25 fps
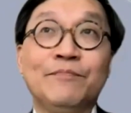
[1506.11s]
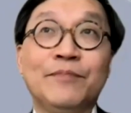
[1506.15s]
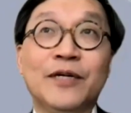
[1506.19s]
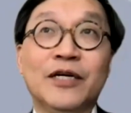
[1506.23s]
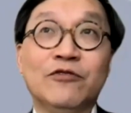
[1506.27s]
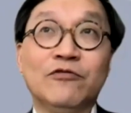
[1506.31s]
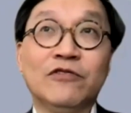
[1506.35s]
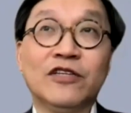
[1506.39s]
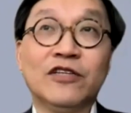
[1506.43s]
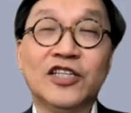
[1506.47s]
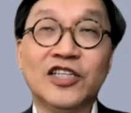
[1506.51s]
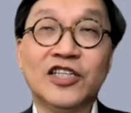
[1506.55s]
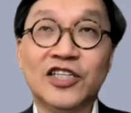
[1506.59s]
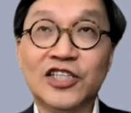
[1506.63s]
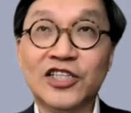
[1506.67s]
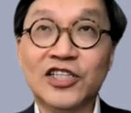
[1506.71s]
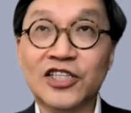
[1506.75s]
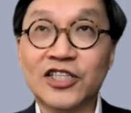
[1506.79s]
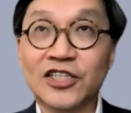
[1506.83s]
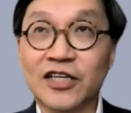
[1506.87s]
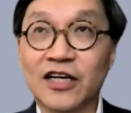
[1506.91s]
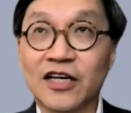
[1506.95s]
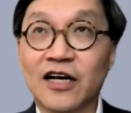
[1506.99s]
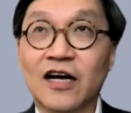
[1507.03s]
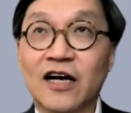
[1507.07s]
built
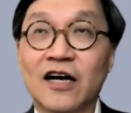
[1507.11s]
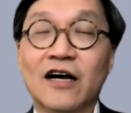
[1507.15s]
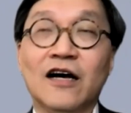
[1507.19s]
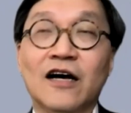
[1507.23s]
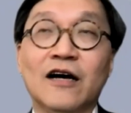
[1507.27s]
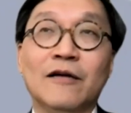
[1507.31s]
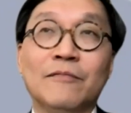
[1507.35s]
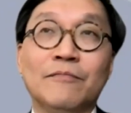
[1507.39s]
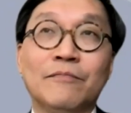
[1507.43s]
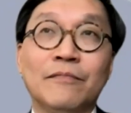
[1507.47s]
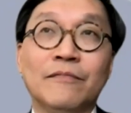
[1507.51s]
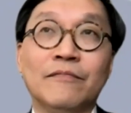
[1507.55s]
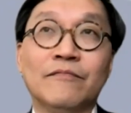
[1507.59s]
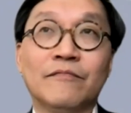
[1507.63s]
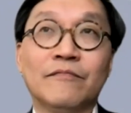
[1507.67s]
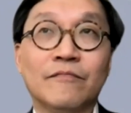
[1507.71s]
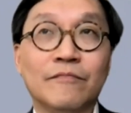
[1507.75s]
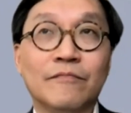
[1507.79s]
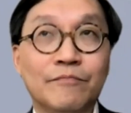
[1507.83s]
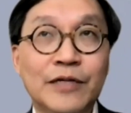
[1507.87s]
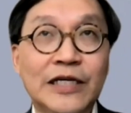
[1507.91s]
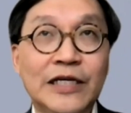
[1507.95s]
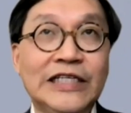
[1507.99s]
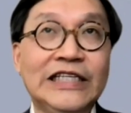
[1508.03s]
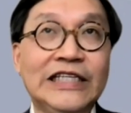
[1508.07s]
this
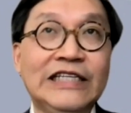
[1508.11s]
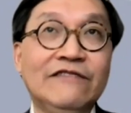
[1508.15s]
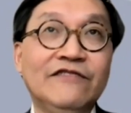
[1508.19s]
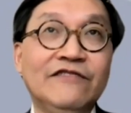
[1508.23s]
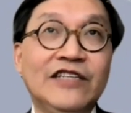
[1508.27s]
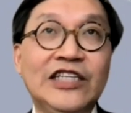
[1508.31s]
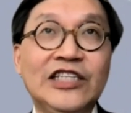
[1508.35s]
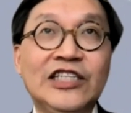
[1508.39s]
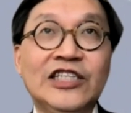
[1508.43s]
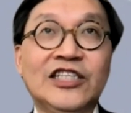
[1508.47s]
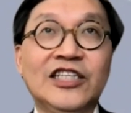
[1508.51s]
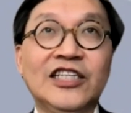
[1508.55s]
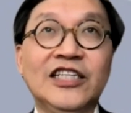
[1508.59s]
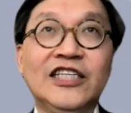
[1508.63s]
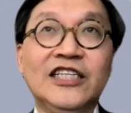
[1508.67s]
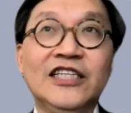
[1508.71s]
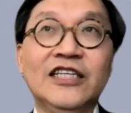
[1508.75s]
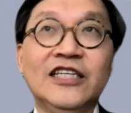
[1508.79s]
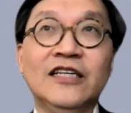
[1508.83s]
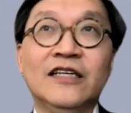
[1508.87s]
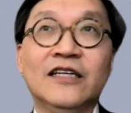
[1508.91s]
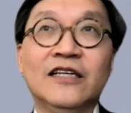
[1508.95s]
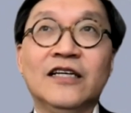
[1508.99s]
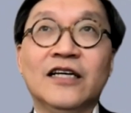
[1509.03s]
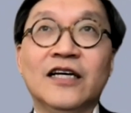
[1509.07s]
PEVC